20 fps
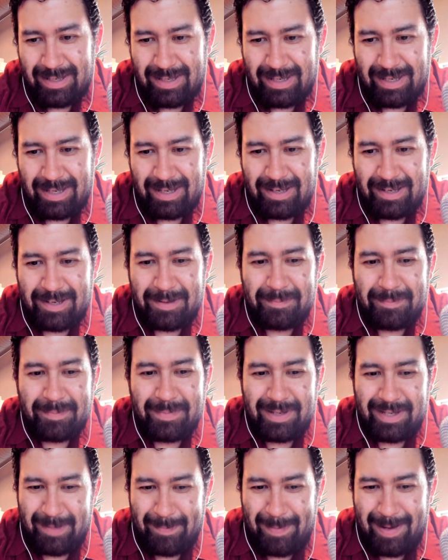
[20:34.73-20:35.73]
In
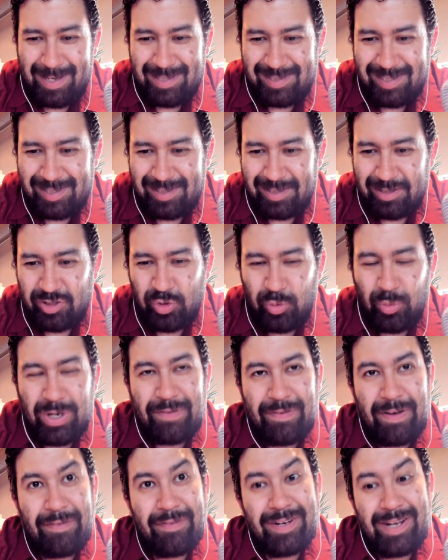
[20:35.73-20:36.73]
the past season,
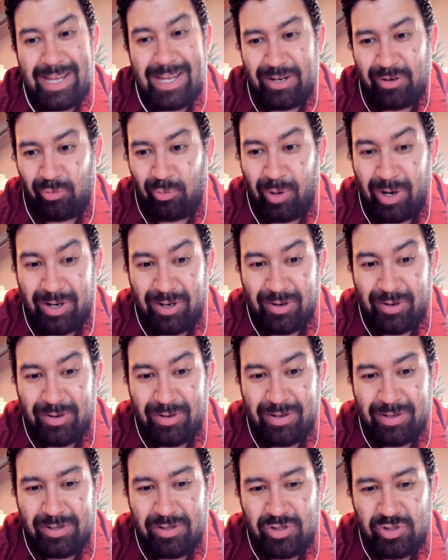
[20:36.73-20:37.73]
25-8
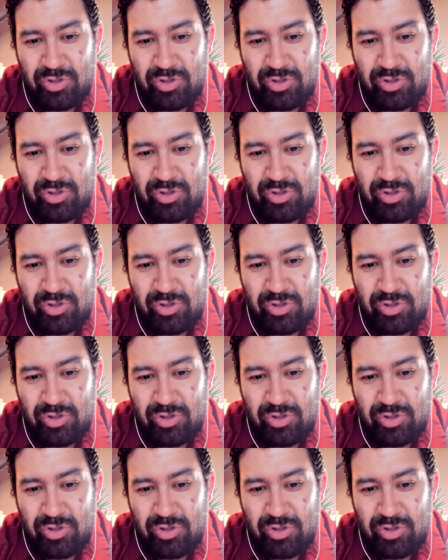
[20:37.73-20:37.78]
record,